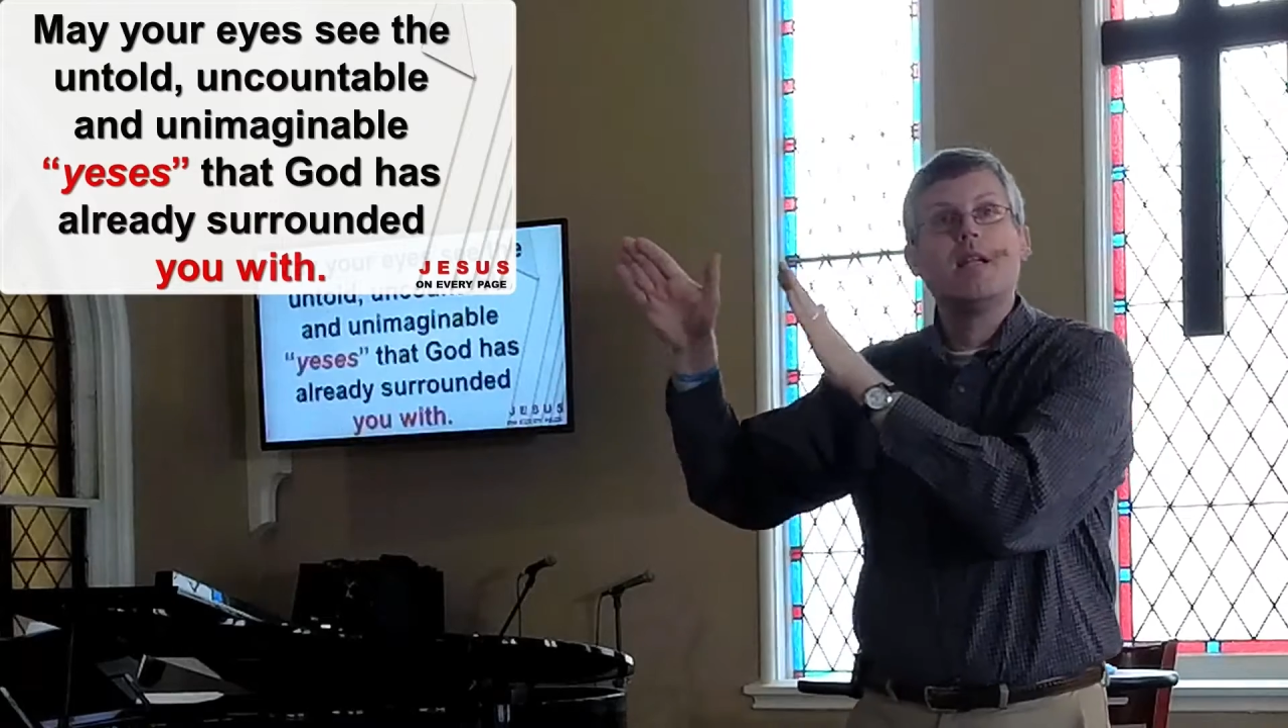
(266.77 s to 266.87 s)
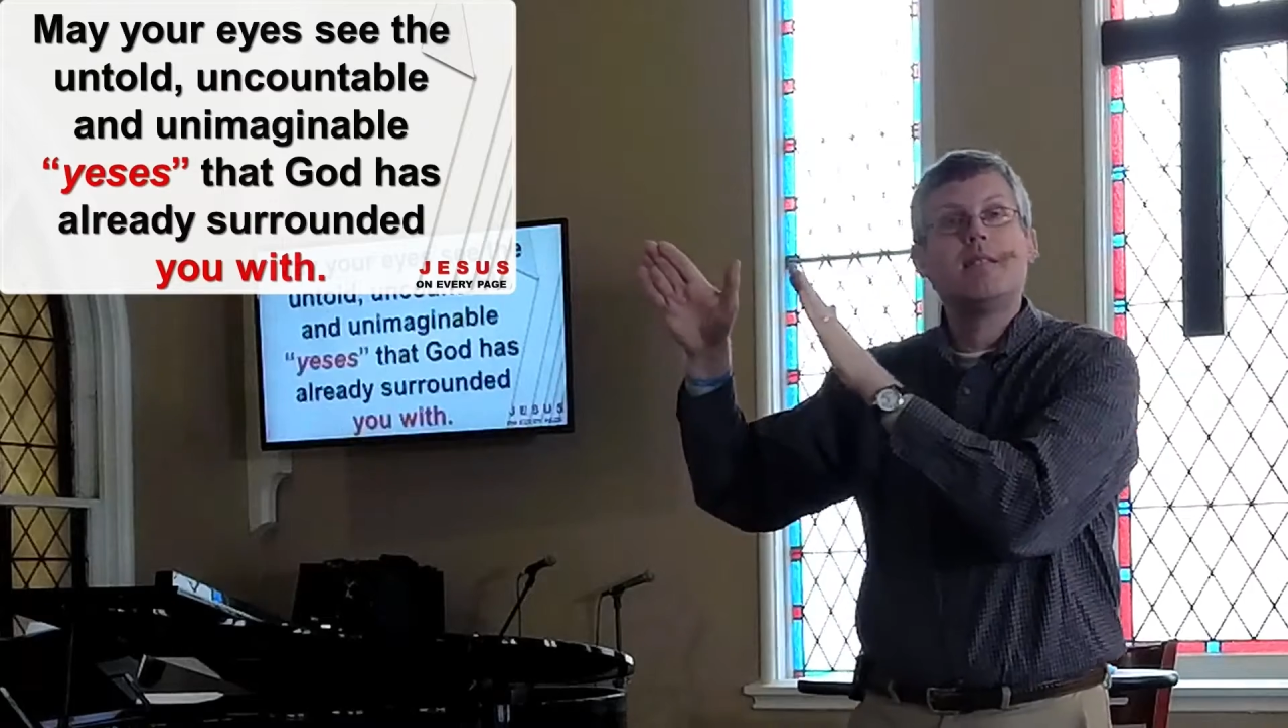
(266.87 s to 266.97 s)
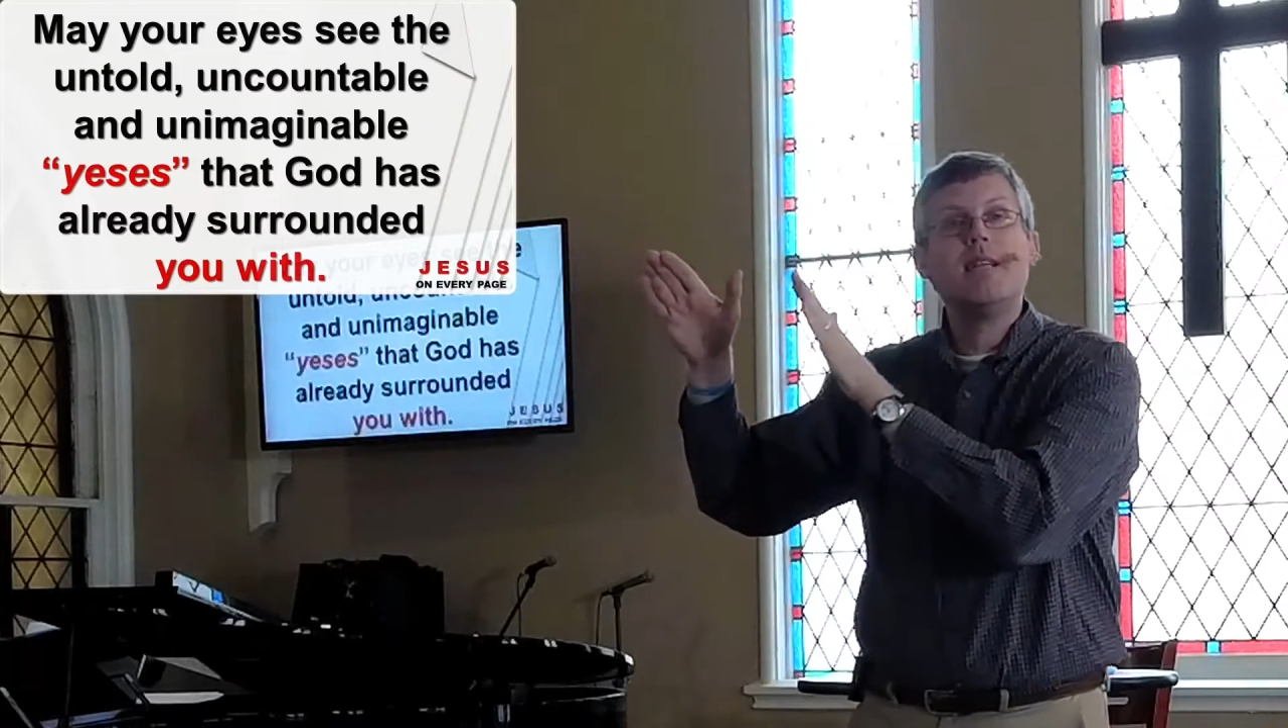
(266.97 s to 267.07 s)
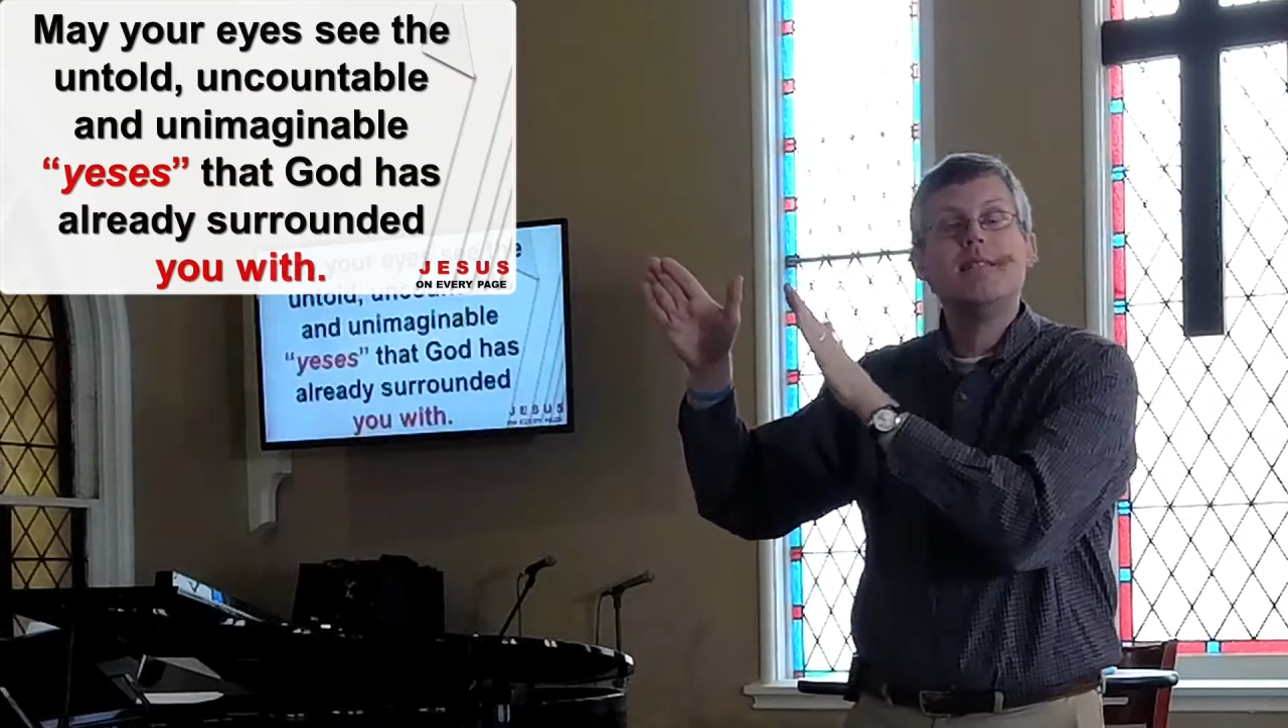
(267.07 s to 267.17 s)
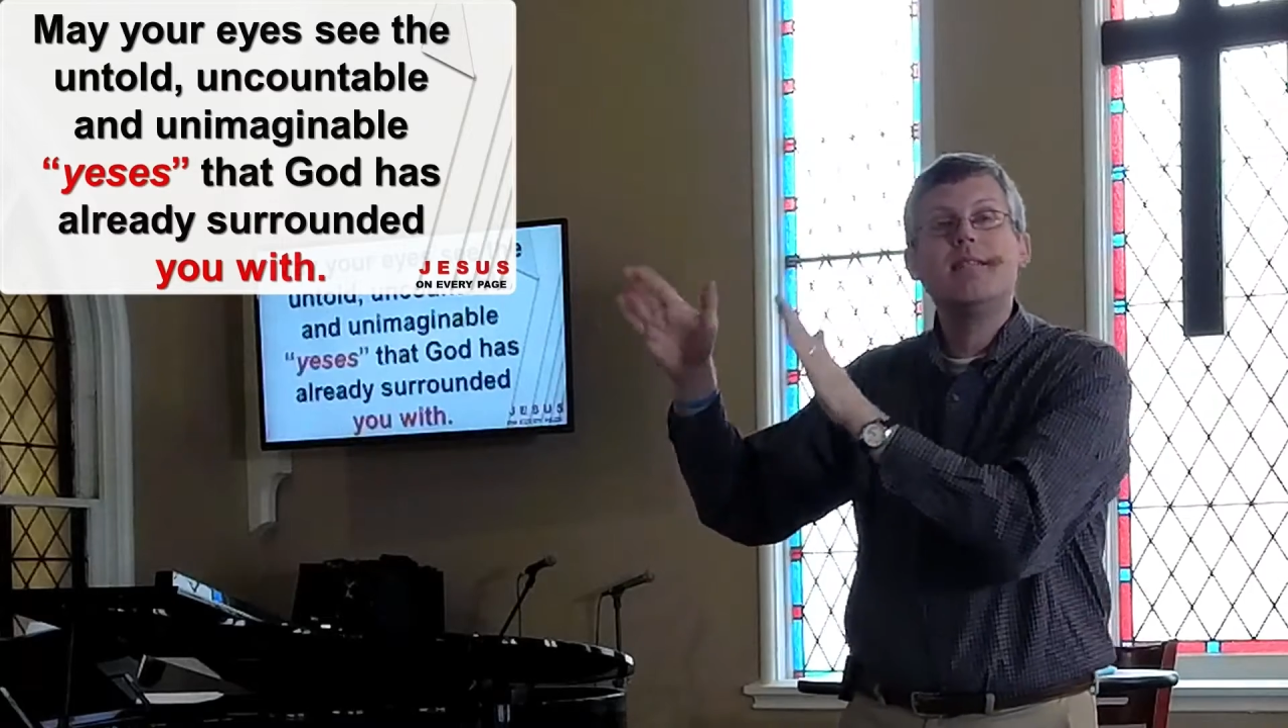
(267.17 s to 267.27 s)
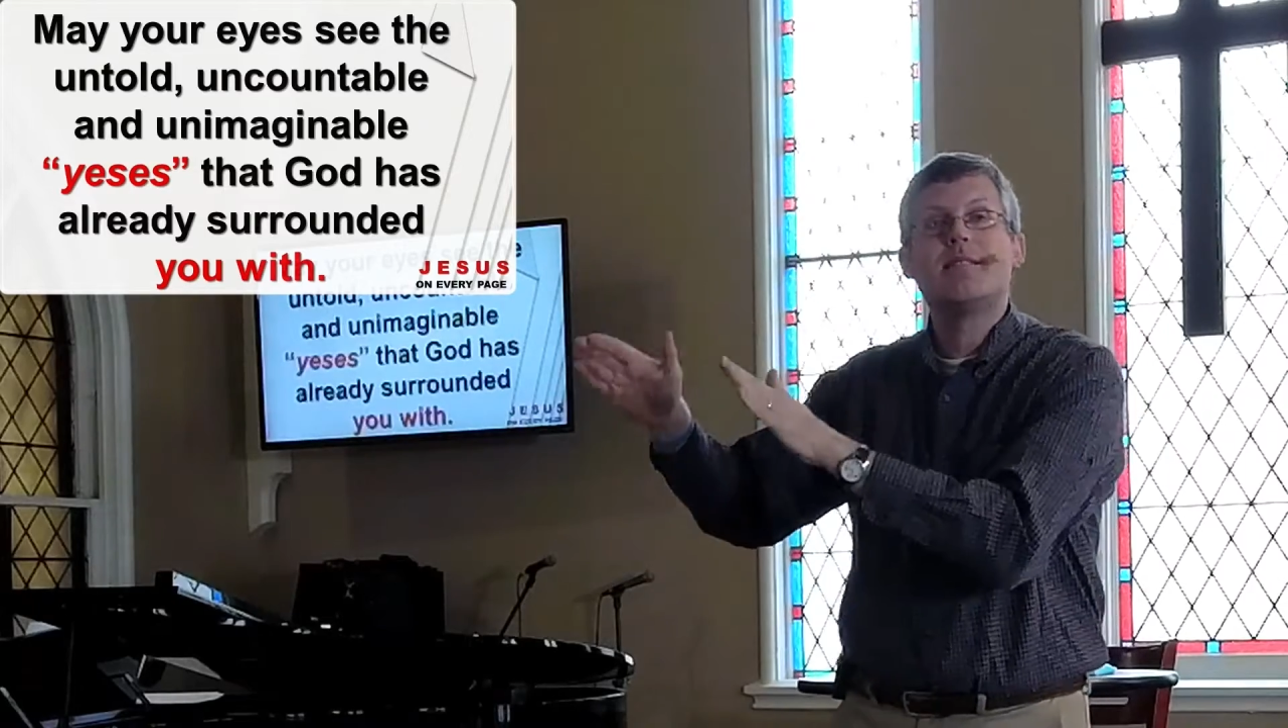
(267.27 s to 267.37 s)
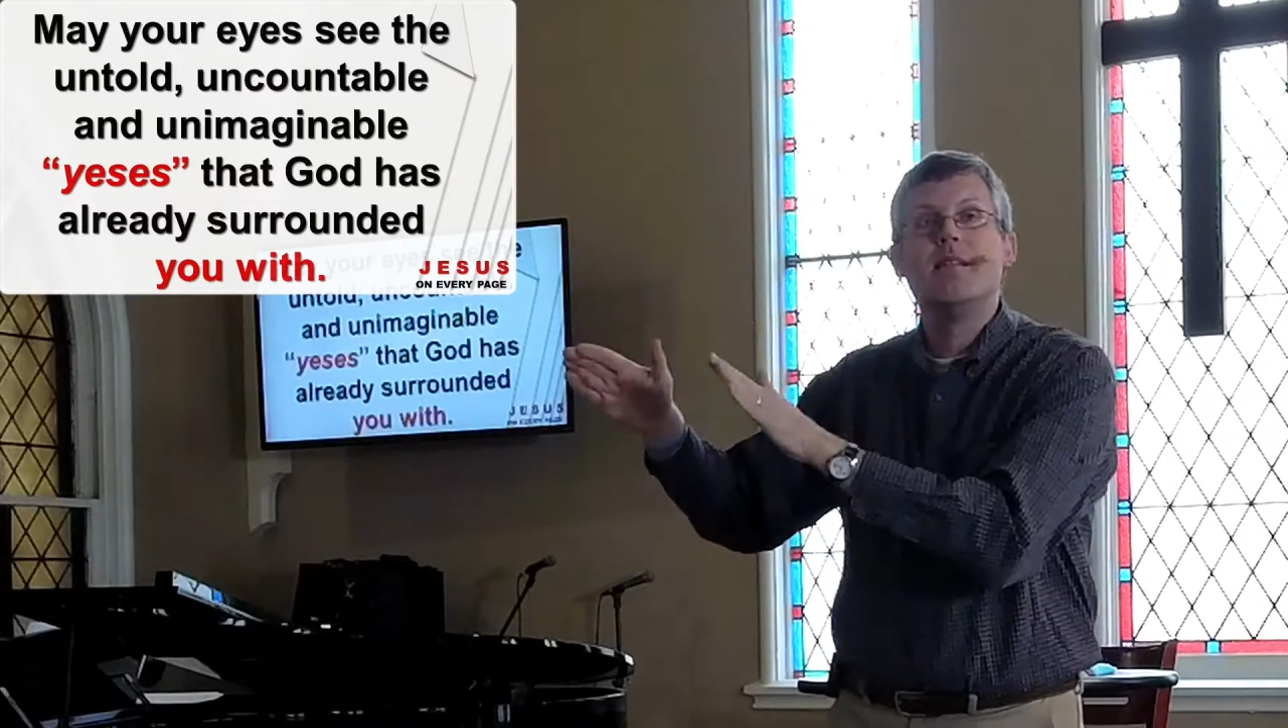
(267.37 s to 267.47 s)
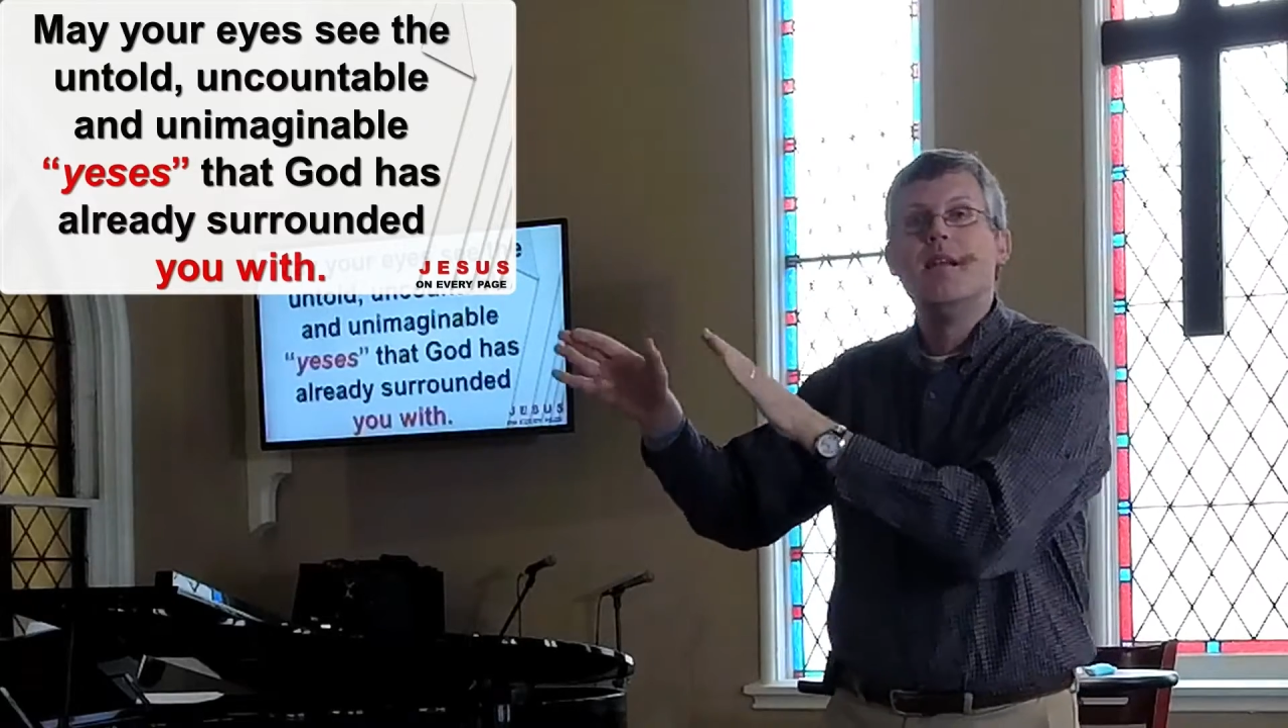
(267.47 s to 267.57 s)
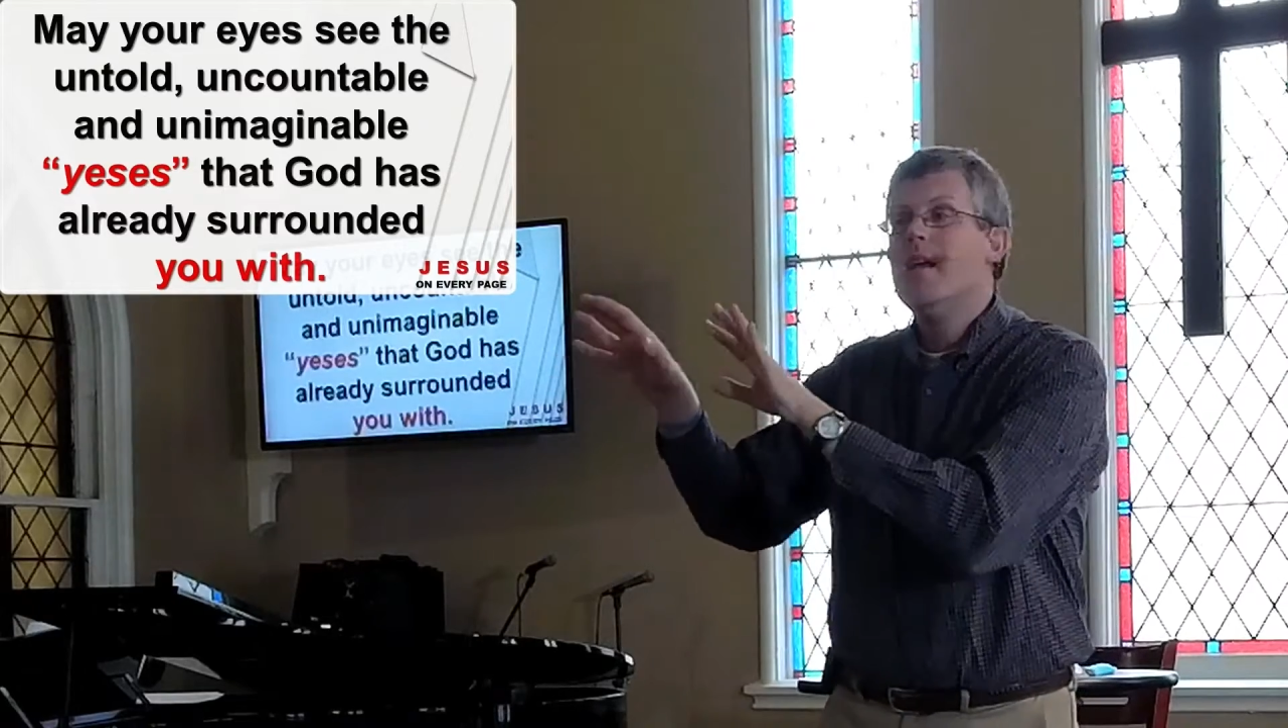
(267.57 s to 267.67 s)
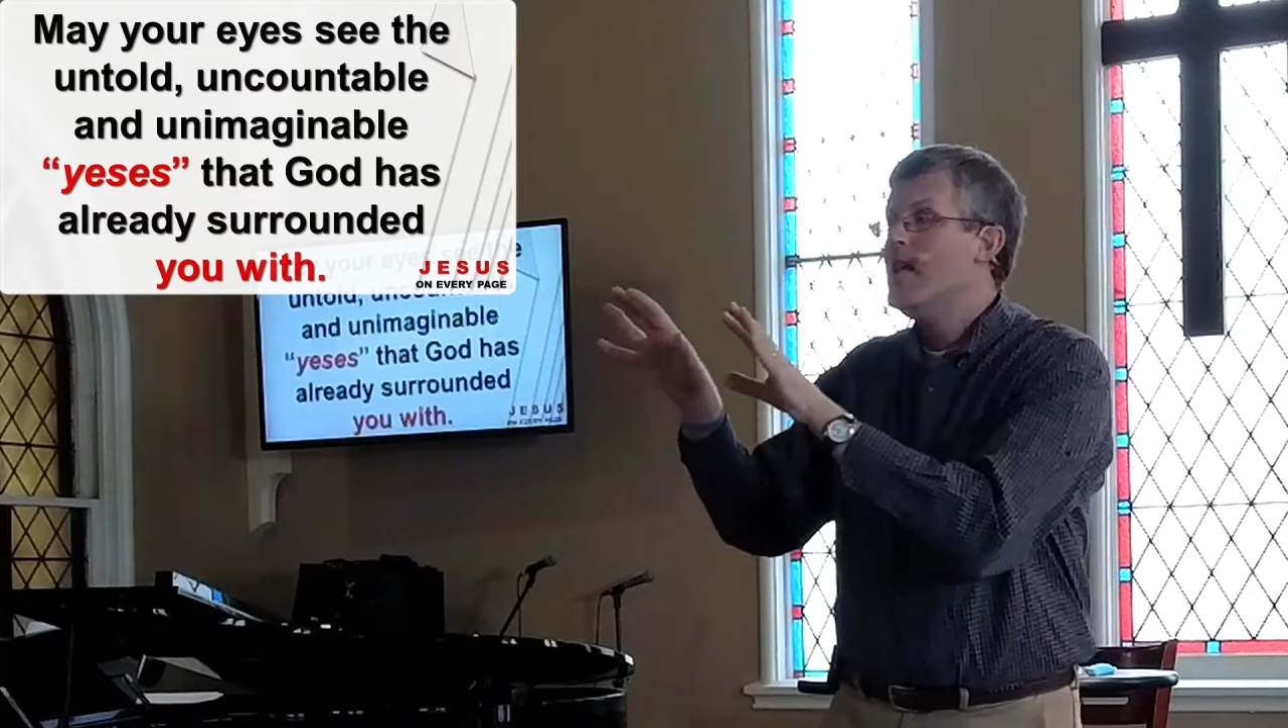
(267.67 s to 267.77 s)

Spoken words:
says, listen,